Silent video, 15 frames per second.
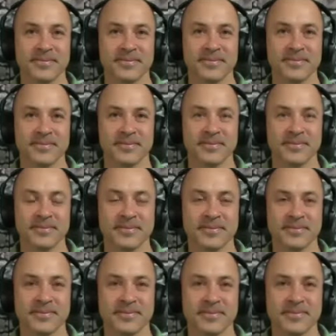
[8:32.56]

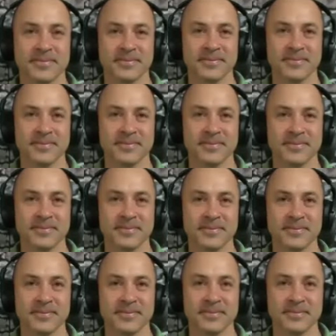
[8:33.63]

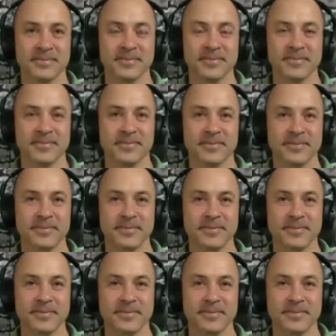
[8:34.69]

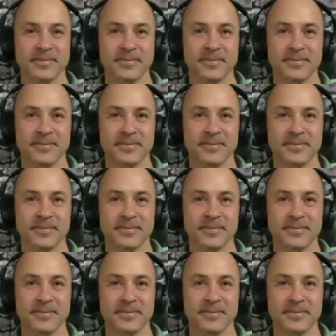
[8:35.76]
[no speech]